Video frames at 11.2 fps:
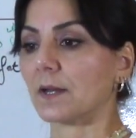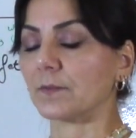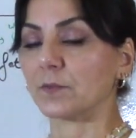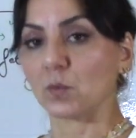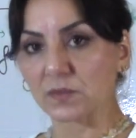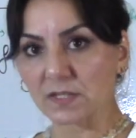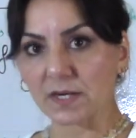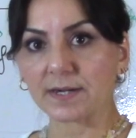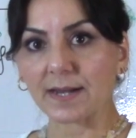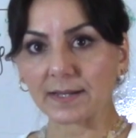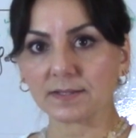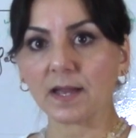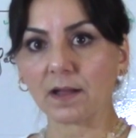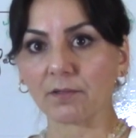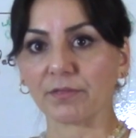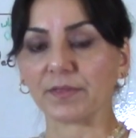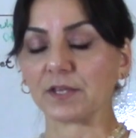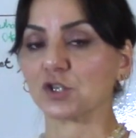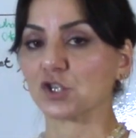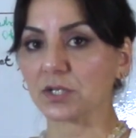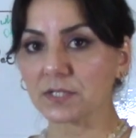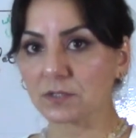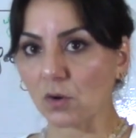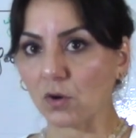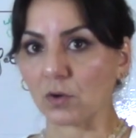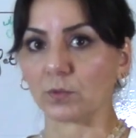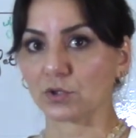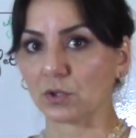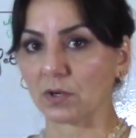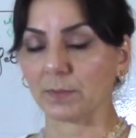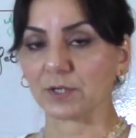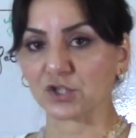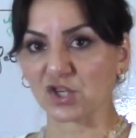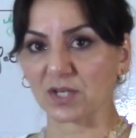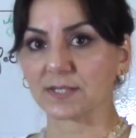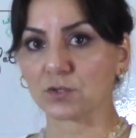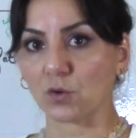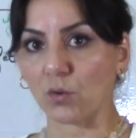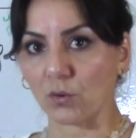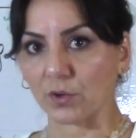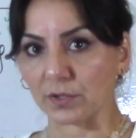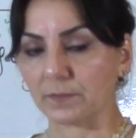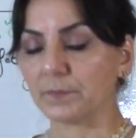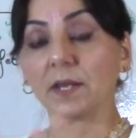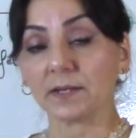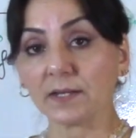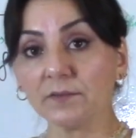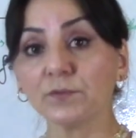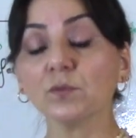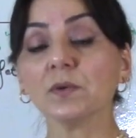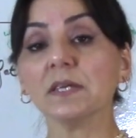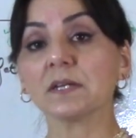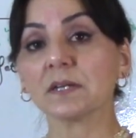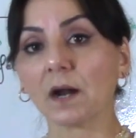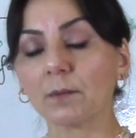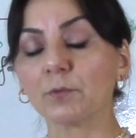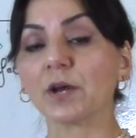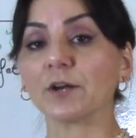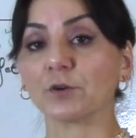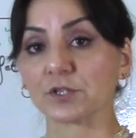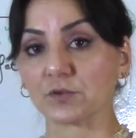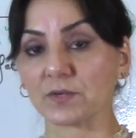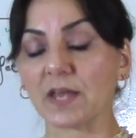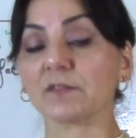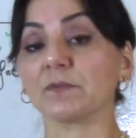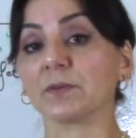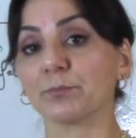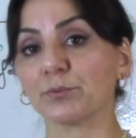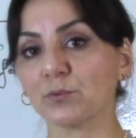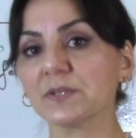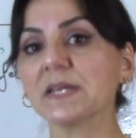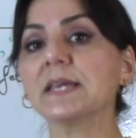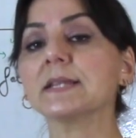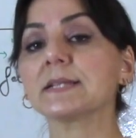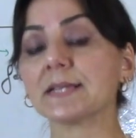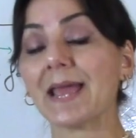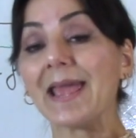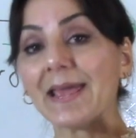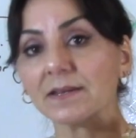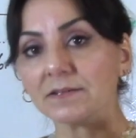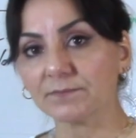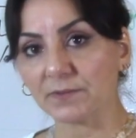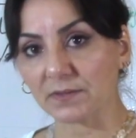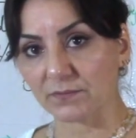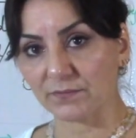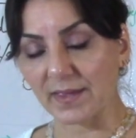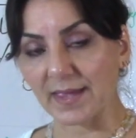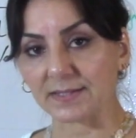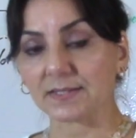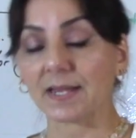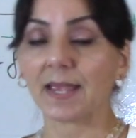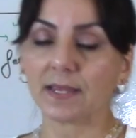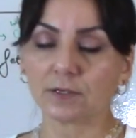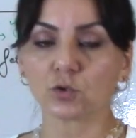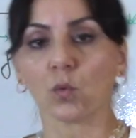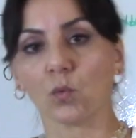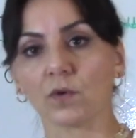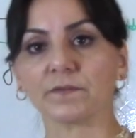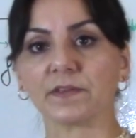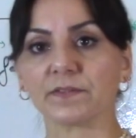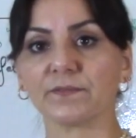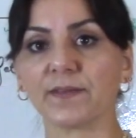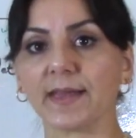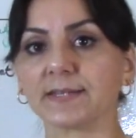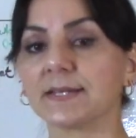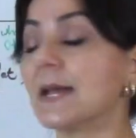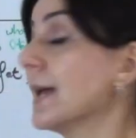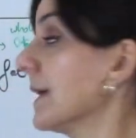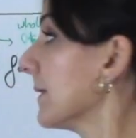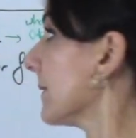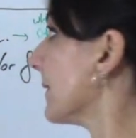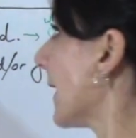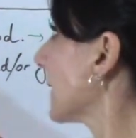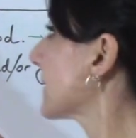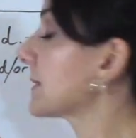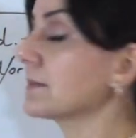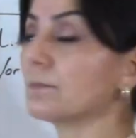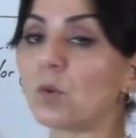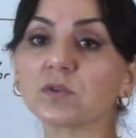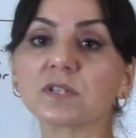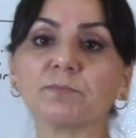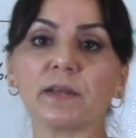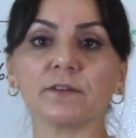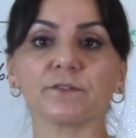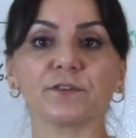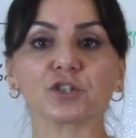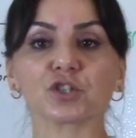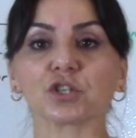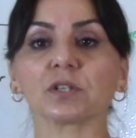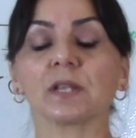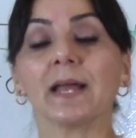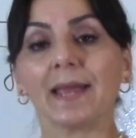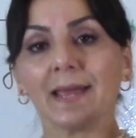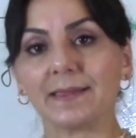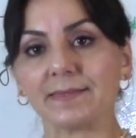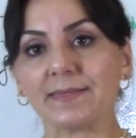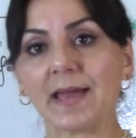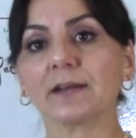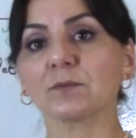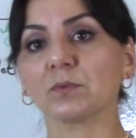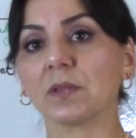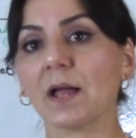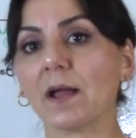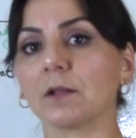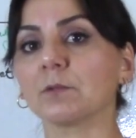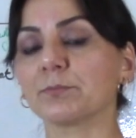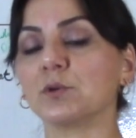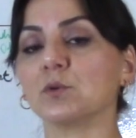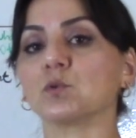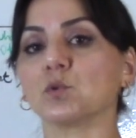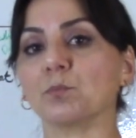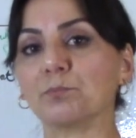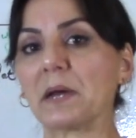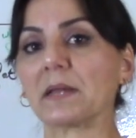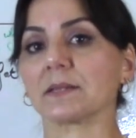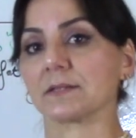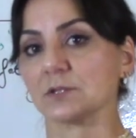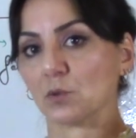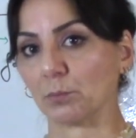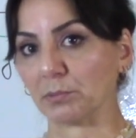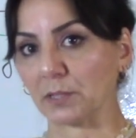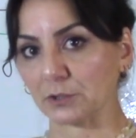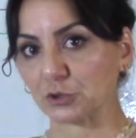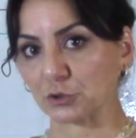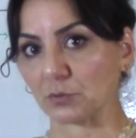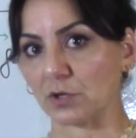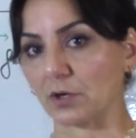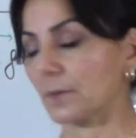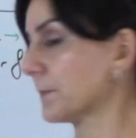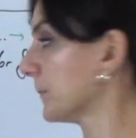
Those are not healthy, just oil. We'll talk about just oil. And if you eat carbohydrates together with proteins and with fat and or with fat, that's the most beneficial, and that will help you to balance your blood sugar.